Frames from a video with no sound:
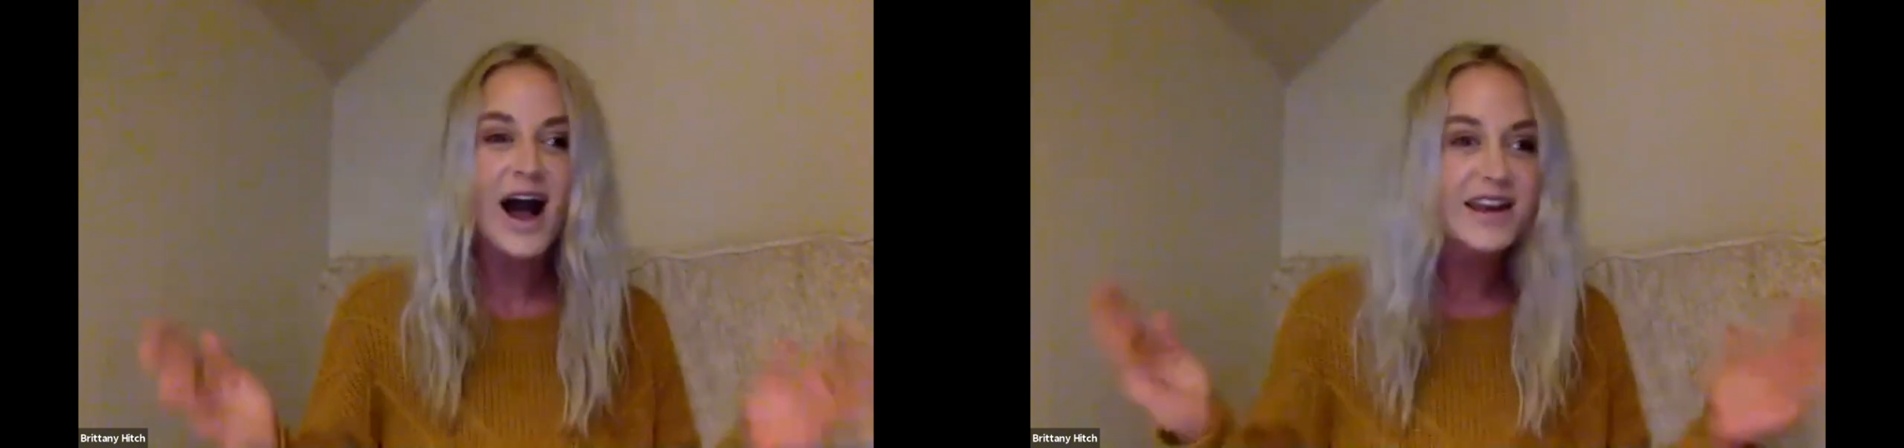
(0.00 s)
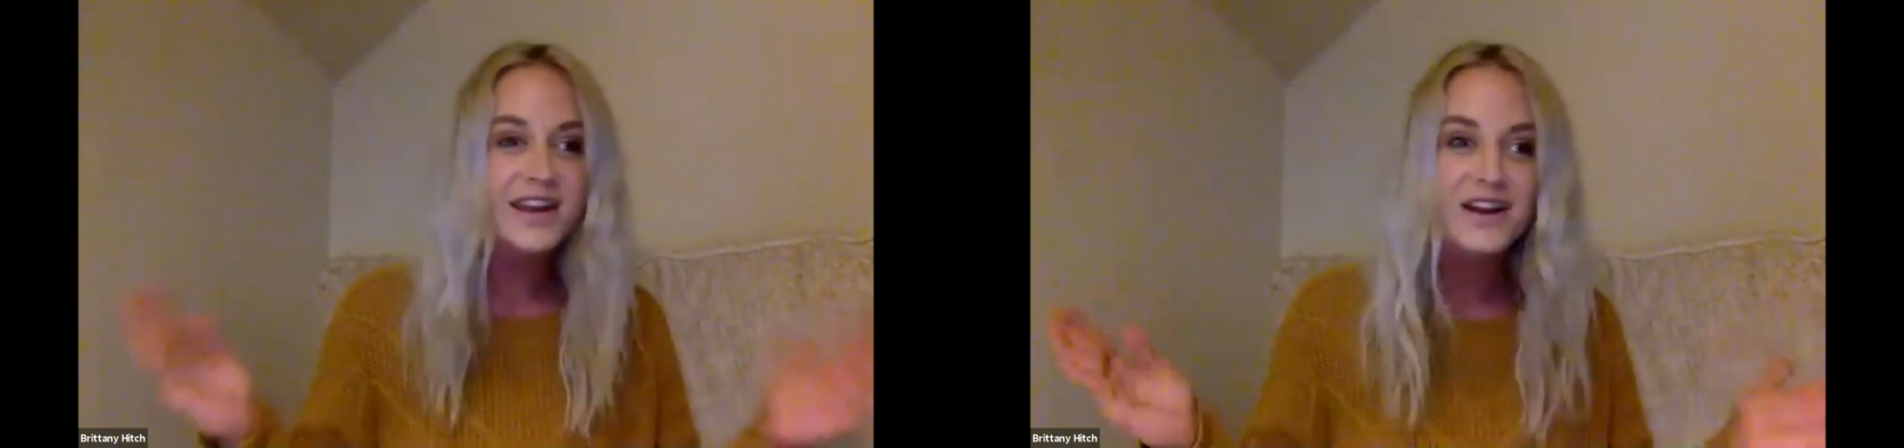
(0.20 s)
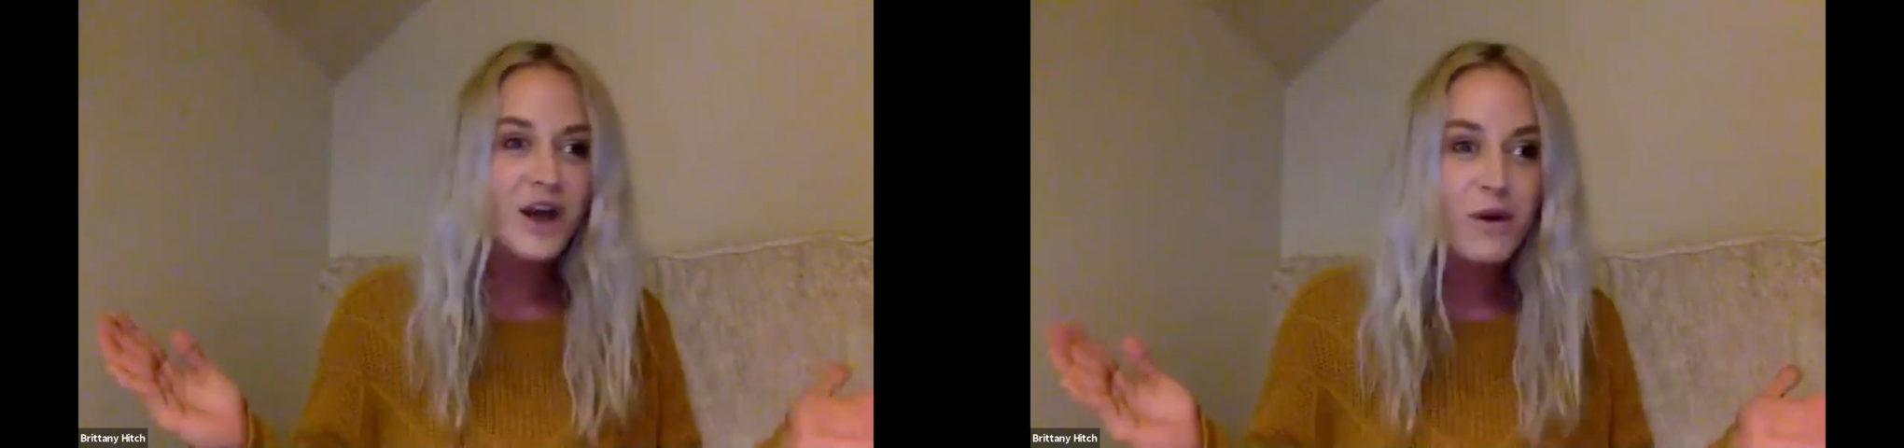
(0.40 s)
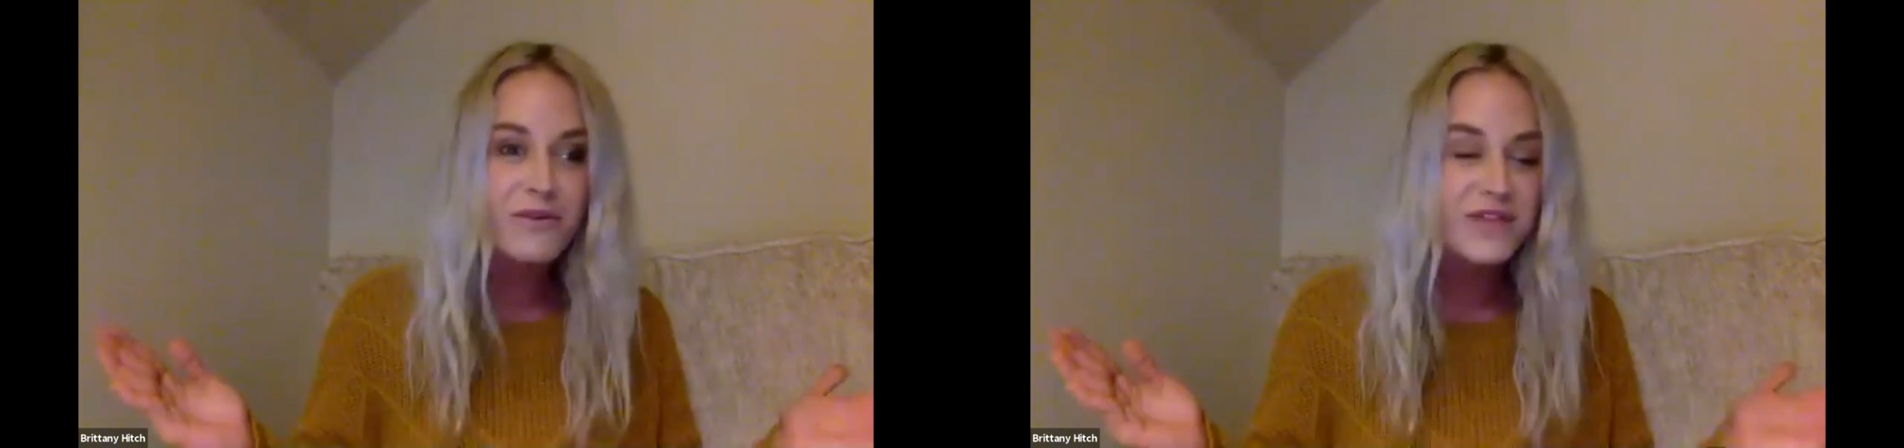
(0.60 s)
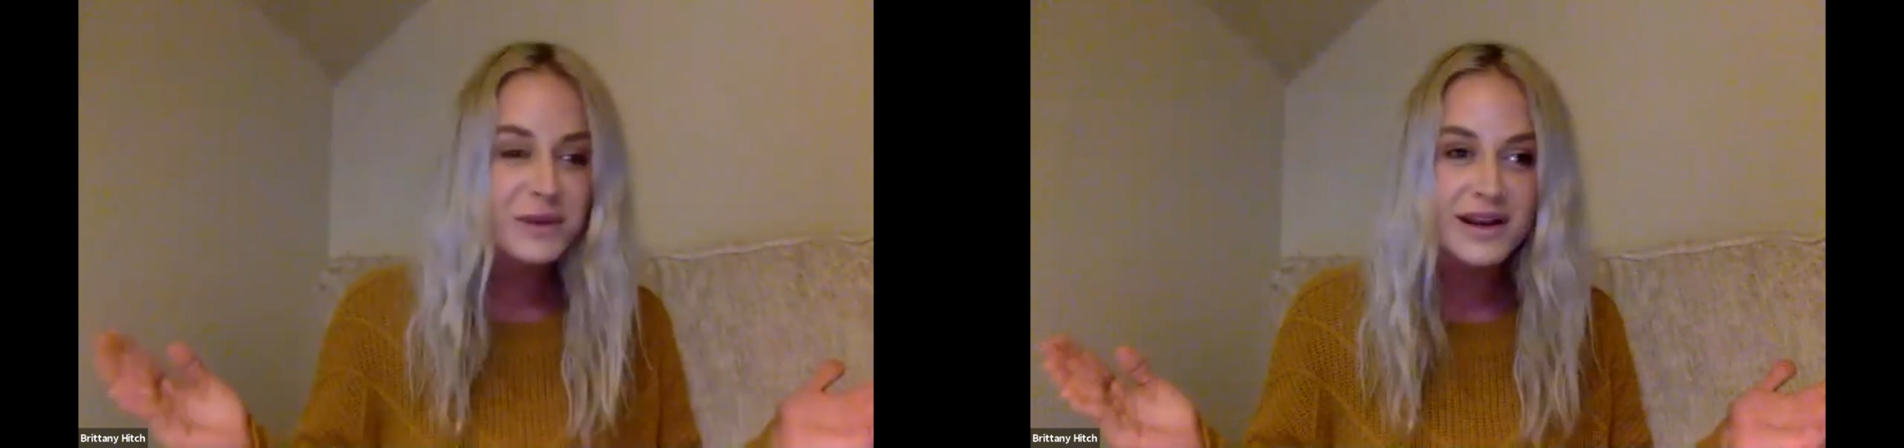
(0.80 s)
I didn't know
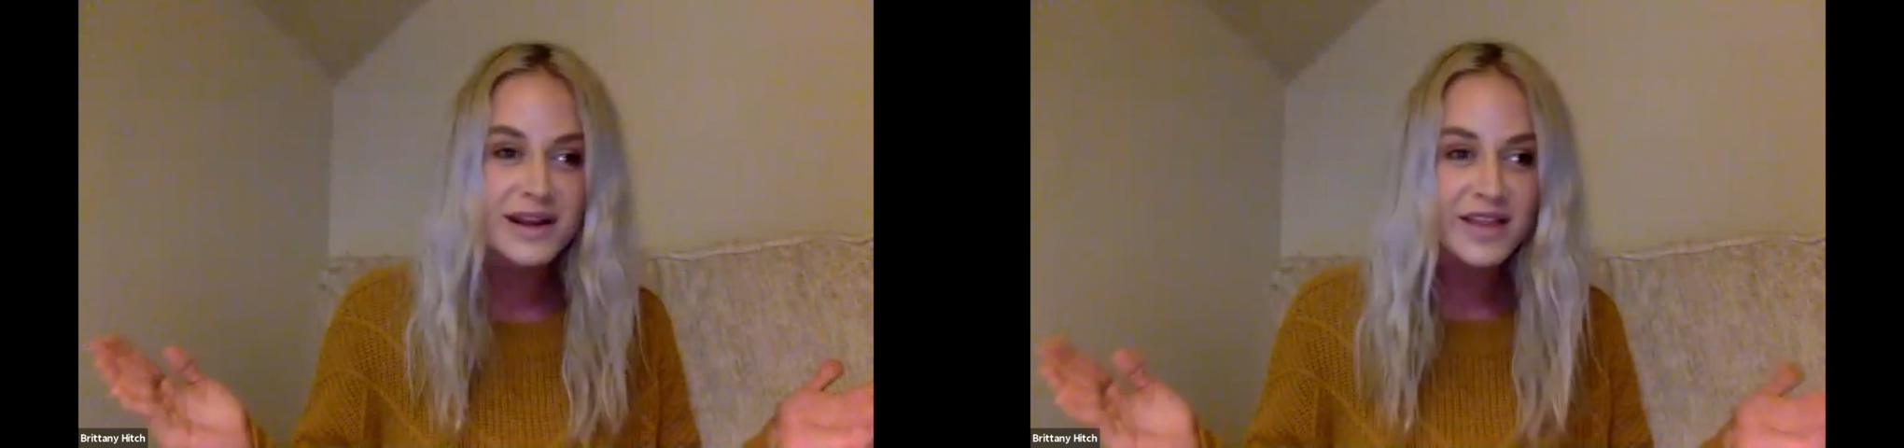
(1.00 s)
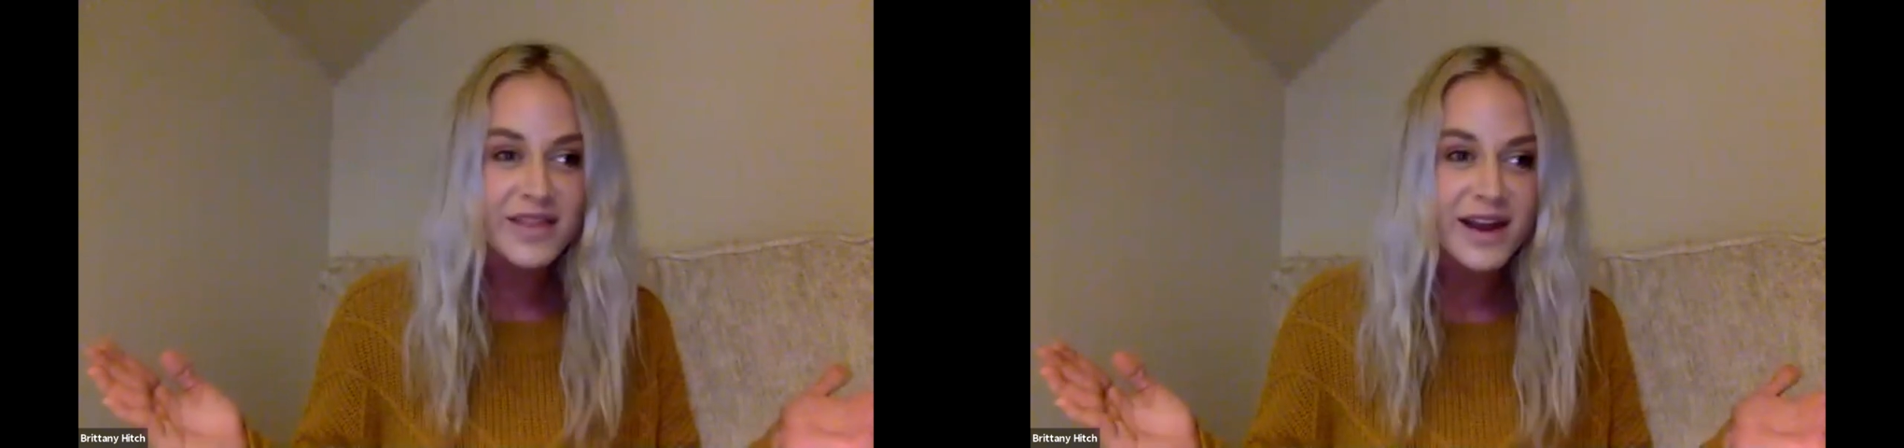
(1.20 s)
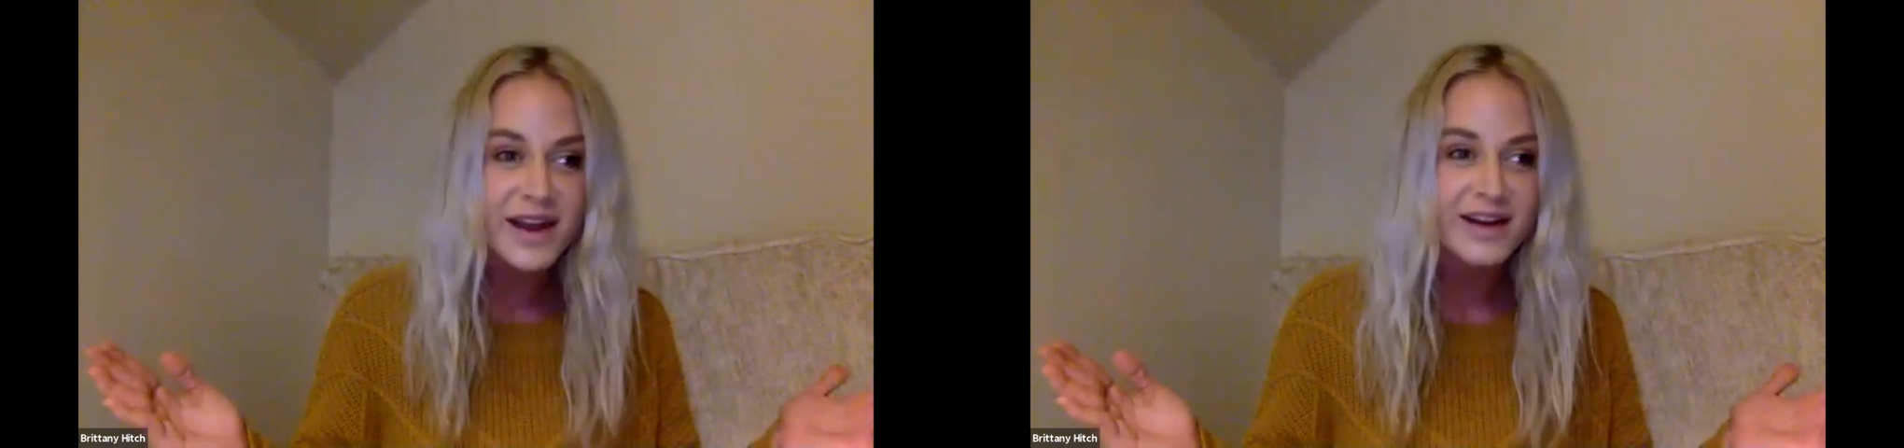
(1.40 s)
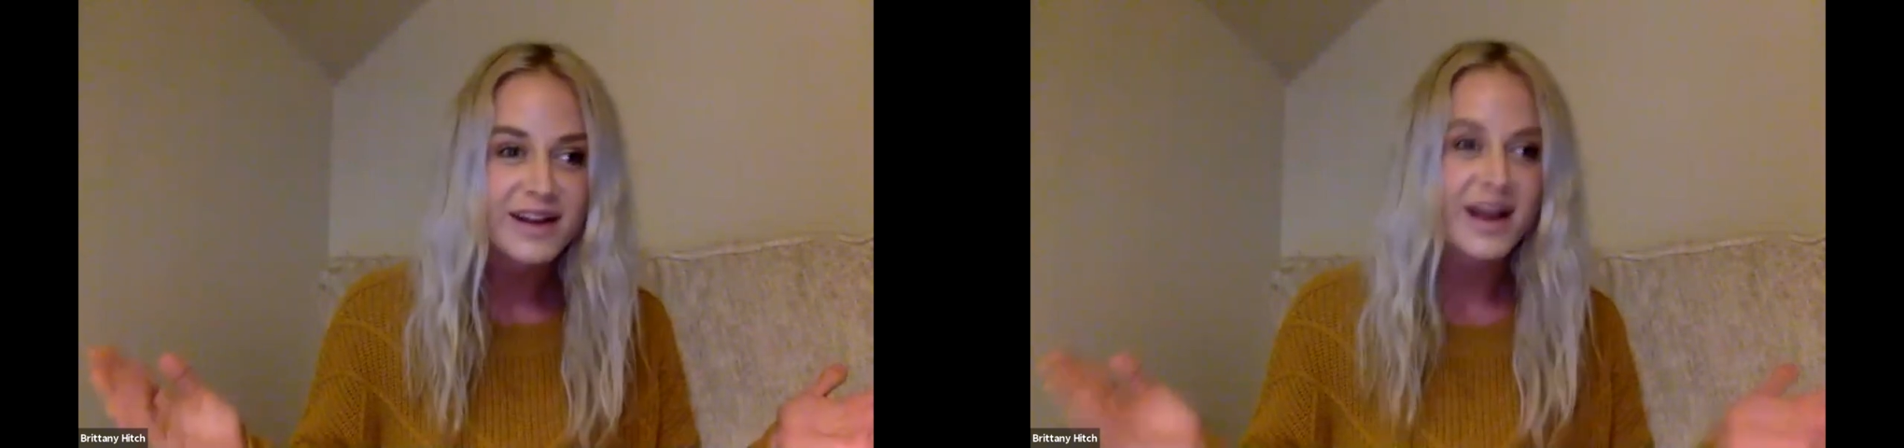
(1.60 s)
if they were going to get there.